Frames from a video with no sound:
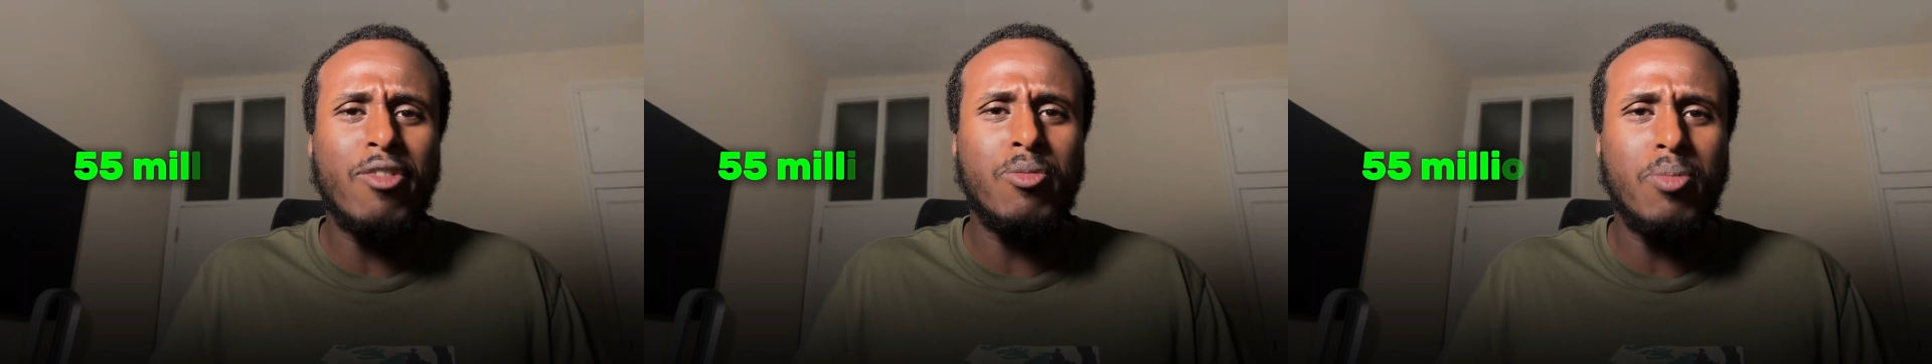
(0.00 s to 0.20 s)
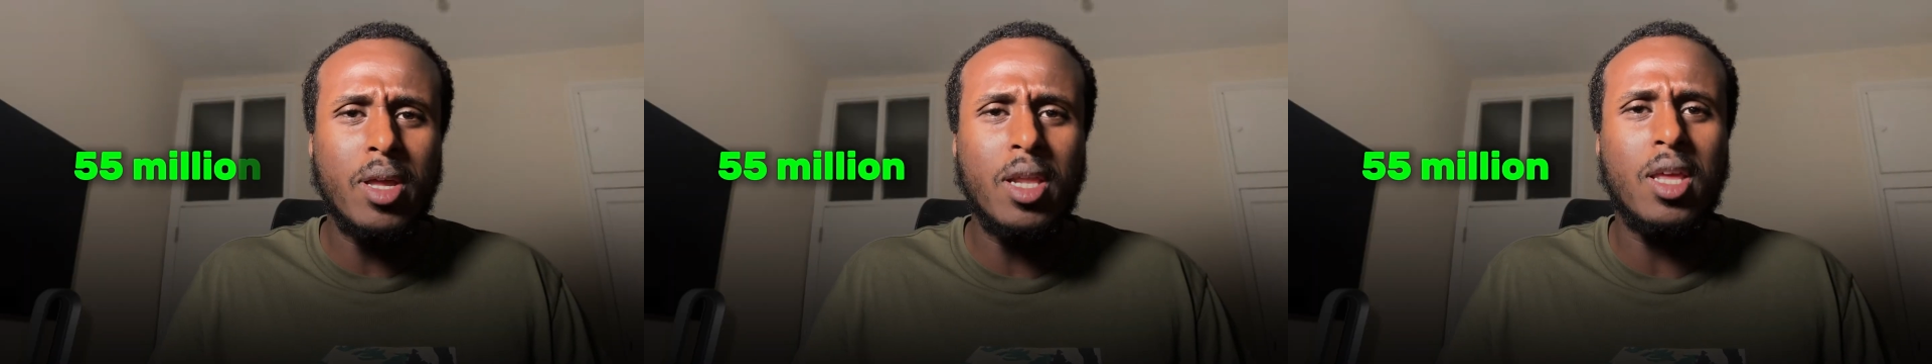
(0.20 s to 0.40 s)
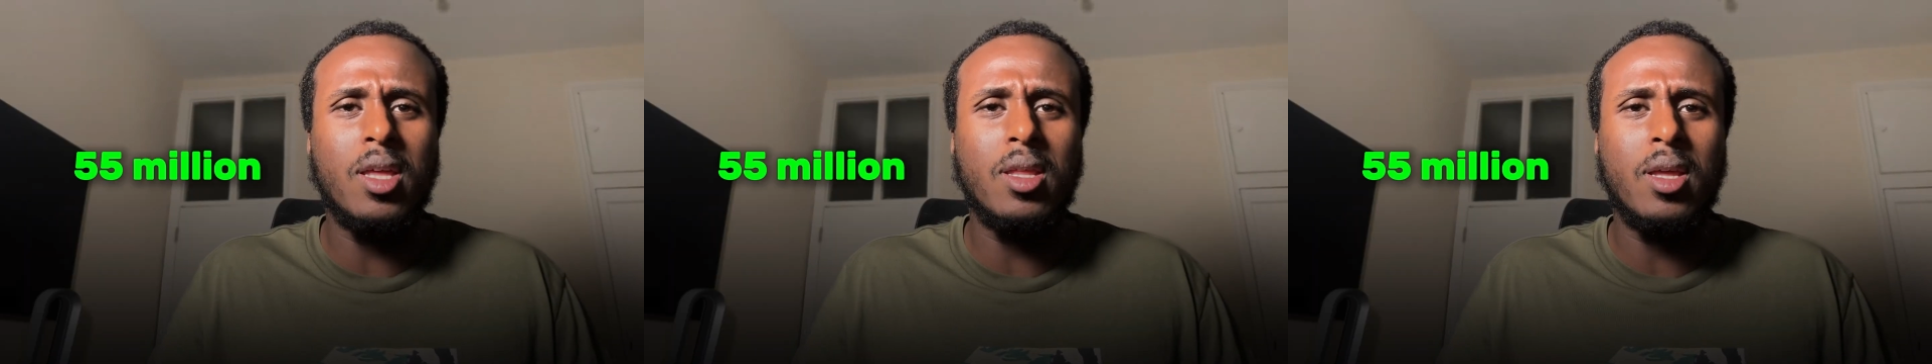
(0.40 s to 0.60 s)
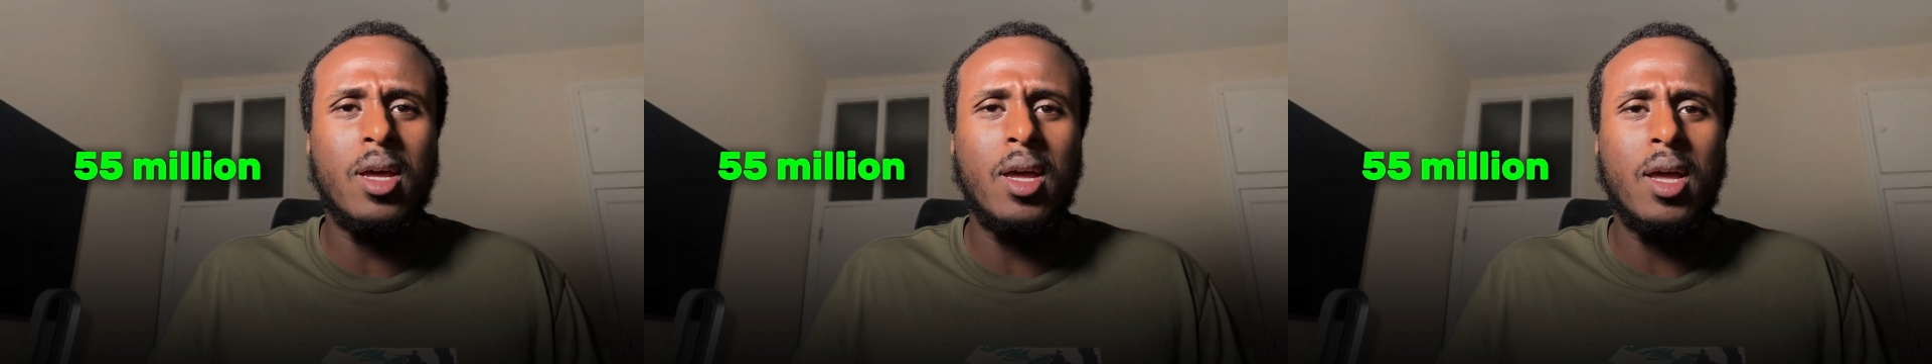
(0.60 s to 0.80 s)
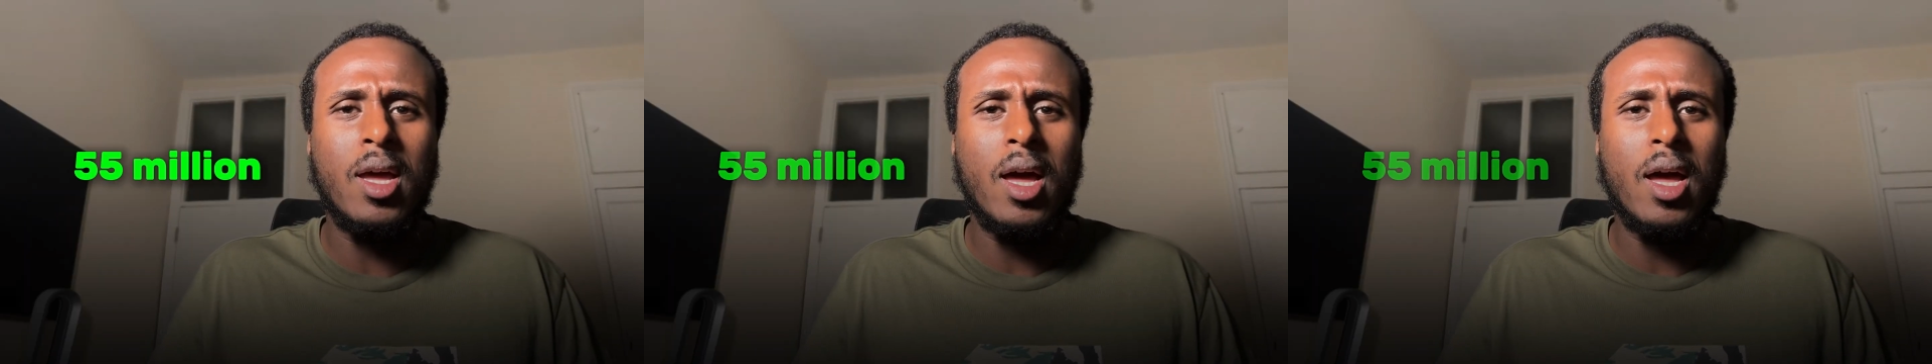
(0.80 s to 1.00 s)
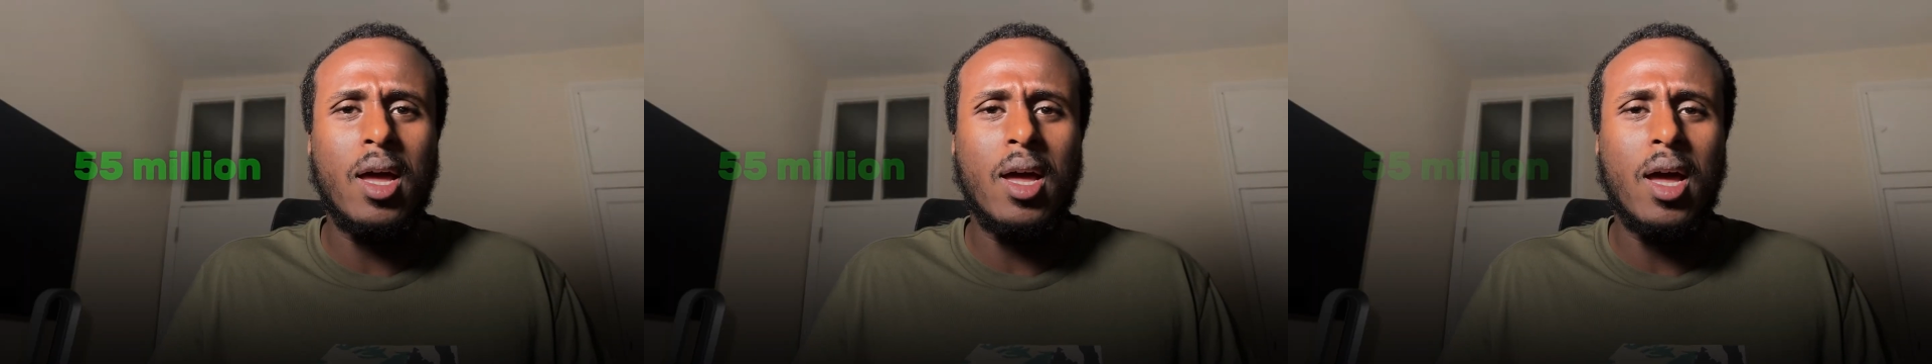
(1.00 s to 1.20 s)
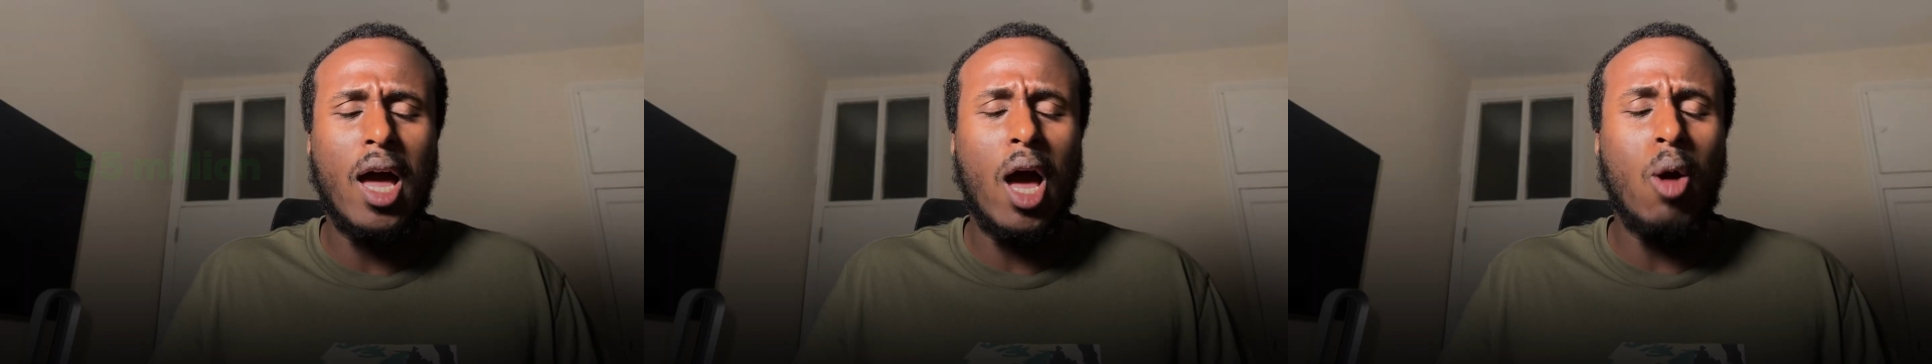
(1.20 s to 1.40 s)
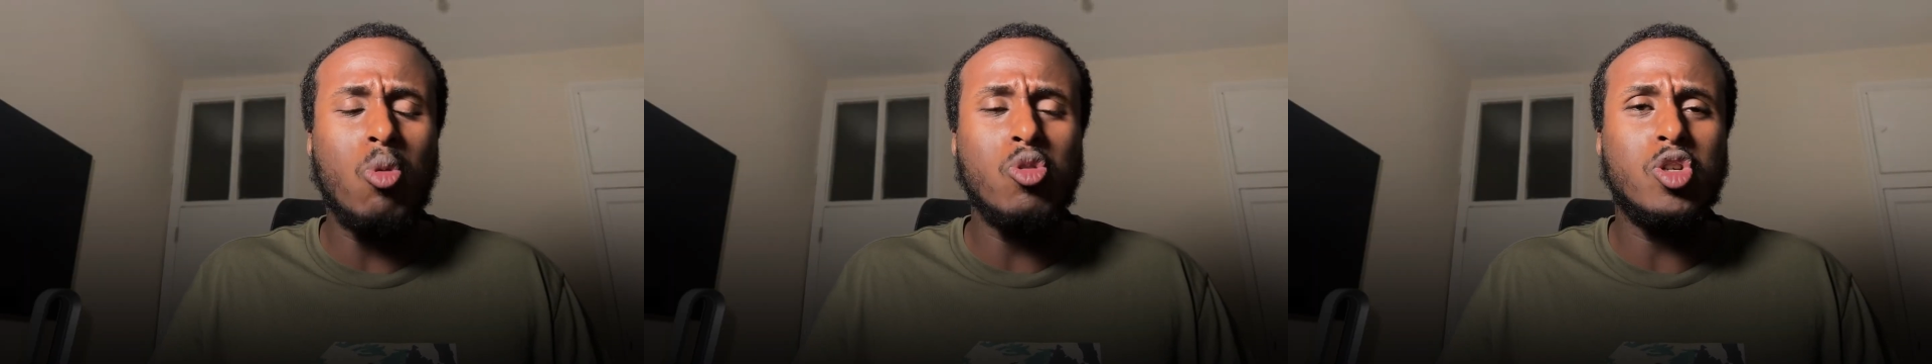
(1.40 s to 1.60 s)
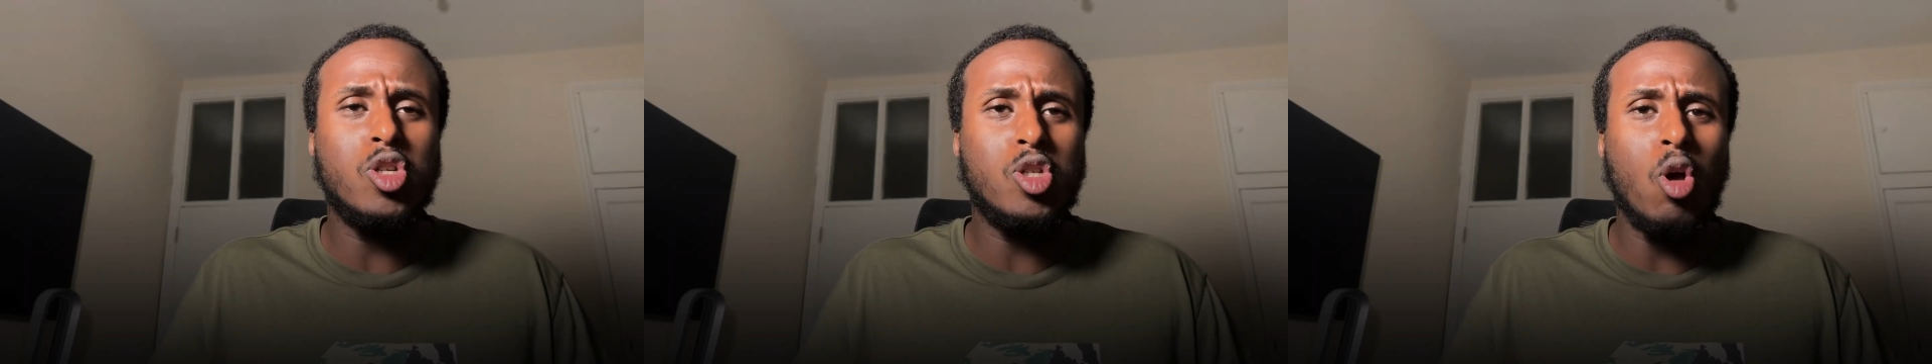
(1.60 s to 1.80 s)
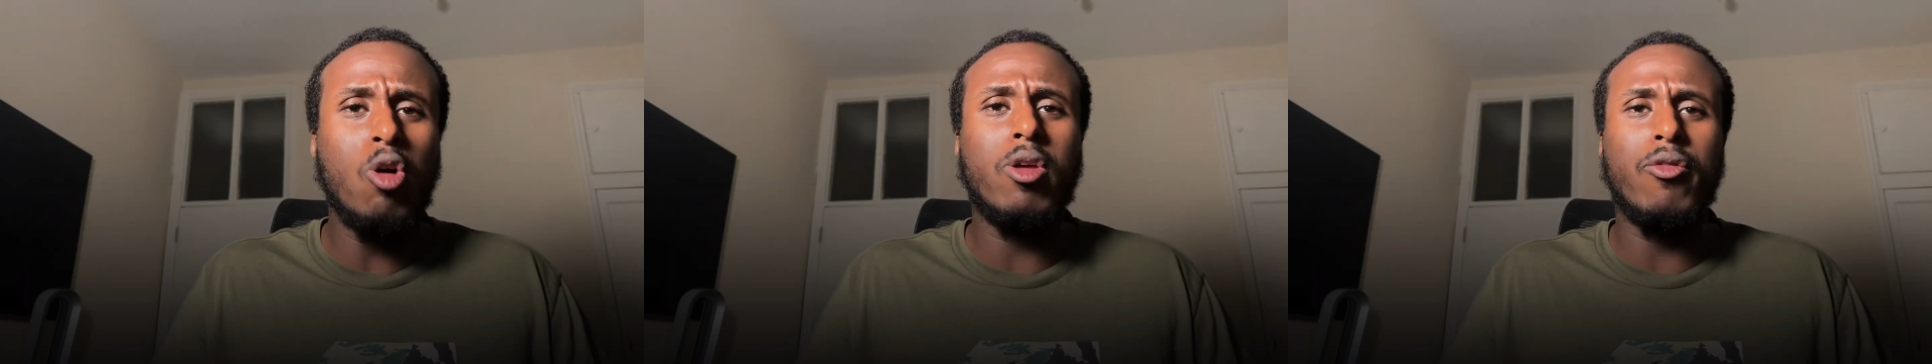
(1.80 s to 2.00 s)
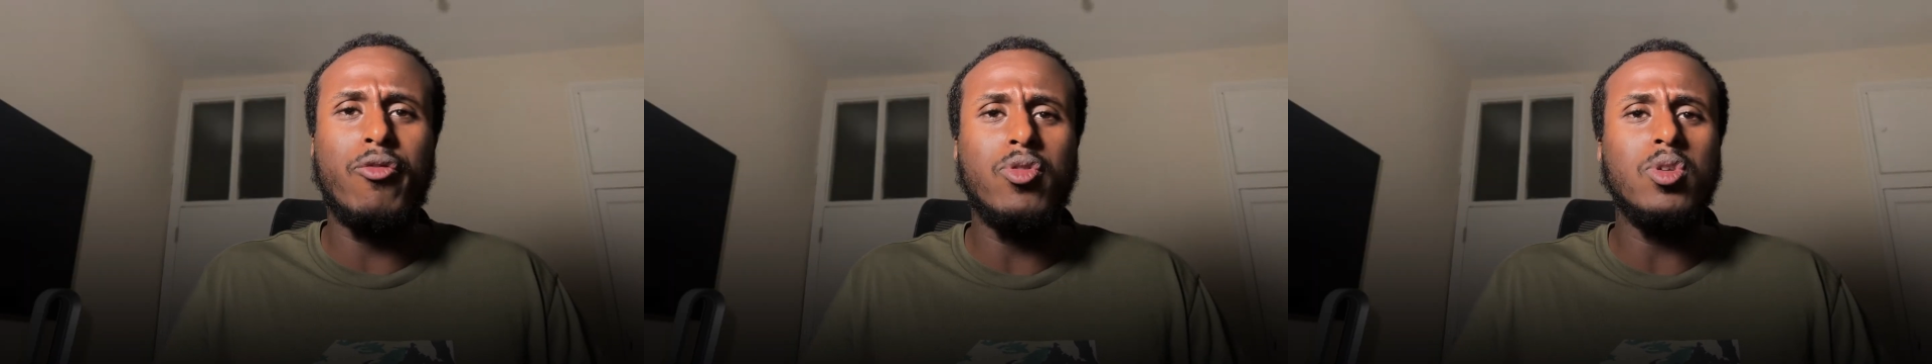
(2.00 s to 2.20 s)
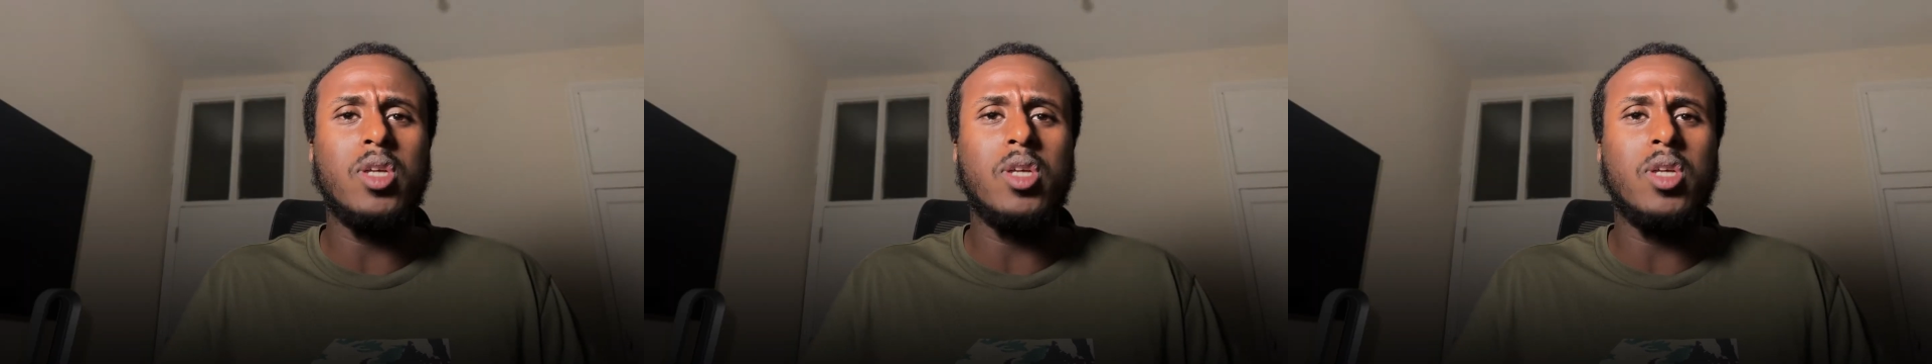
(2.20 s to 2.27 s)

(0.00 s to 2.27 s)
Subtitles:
million, I was so confused.